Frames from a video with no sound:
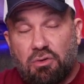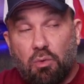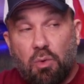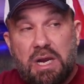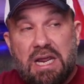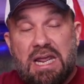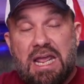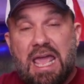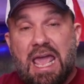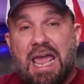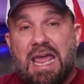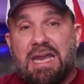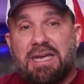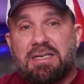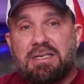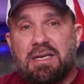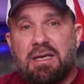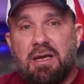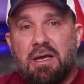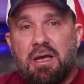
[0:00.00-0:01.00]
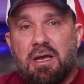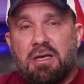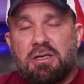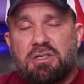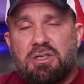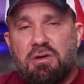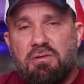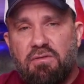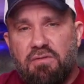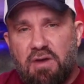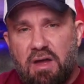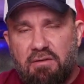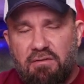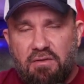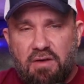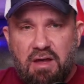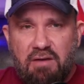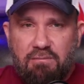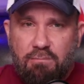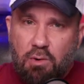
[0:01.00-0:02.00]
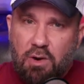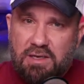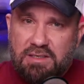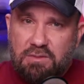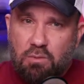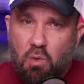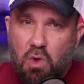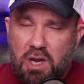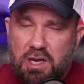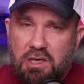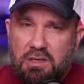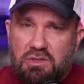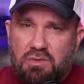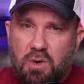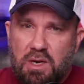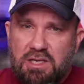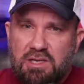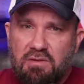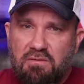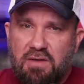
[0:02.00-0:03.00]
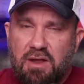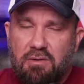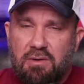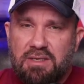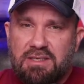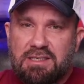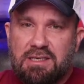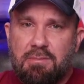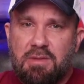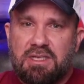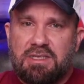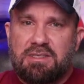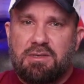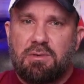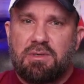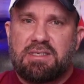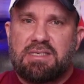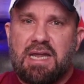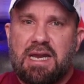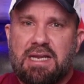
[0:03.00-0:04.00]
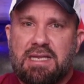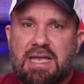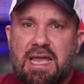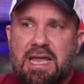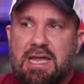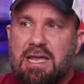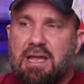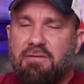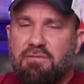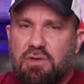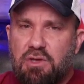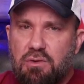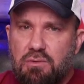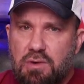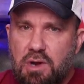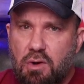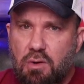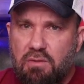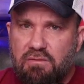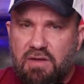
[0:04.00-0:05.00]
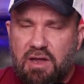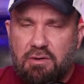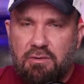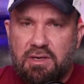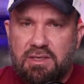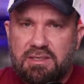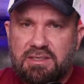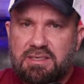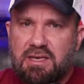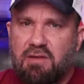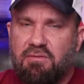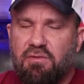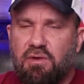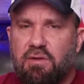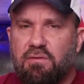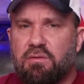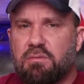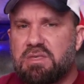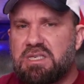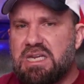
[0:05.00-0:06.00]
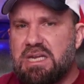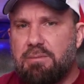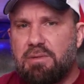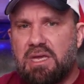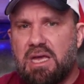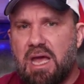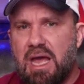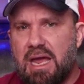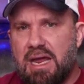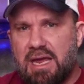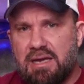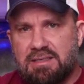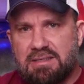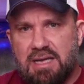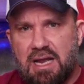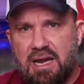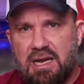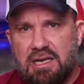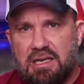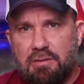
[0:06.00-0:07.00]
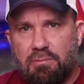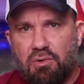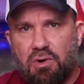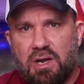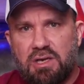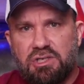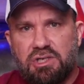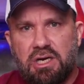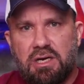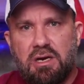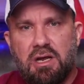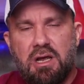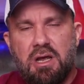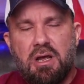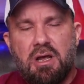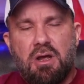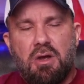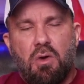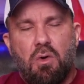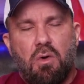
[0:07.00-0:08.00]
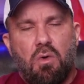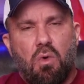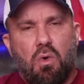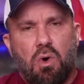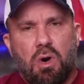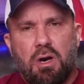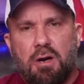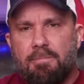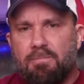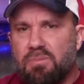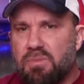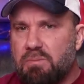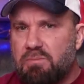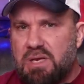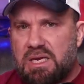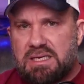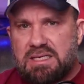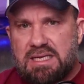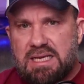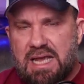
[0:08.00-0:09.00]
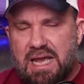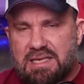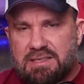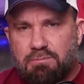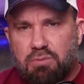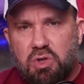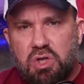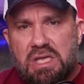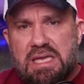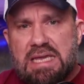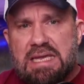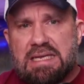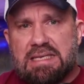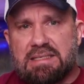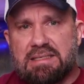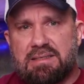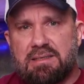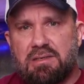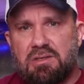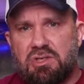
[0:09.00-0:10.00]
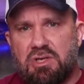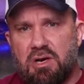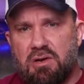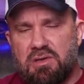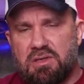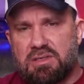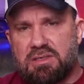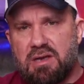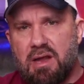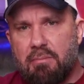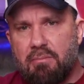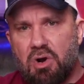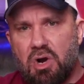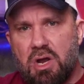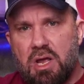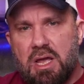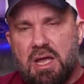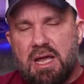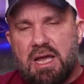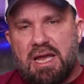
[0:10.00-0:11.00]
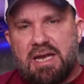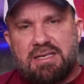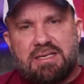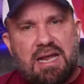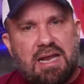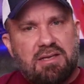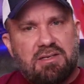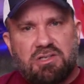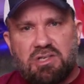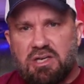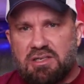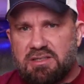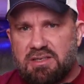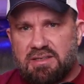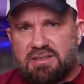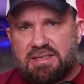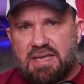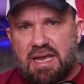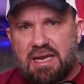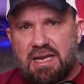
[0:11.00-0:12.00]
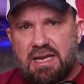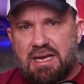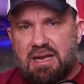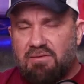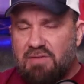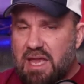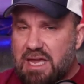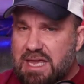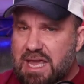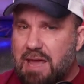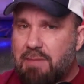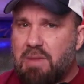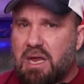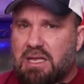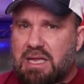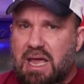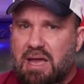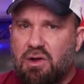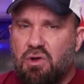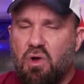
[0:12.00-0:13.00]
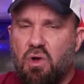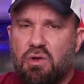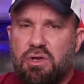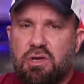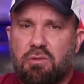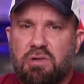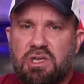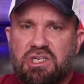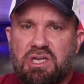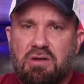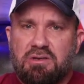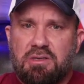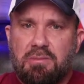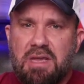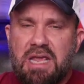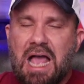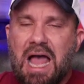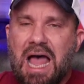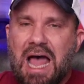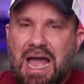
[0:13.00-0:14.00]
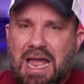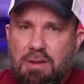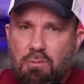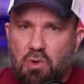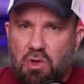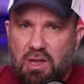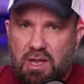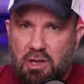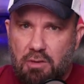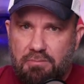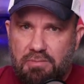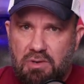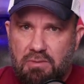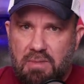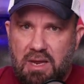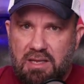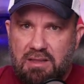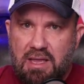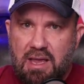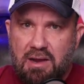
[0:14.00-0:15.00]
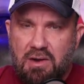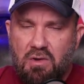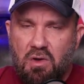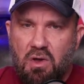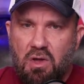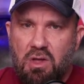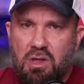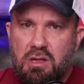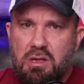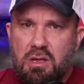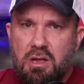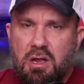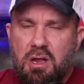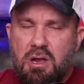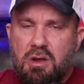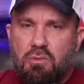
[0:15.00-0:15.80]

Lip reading: 1-800-273-8255, press 1. 22 veterans commit suicide a day. If you know a veteran suffering from TBI, anxiety, depression, or PTS, please share this number. It takes just a second. If they can't make that call, you can reach out to me. I will help you make that call.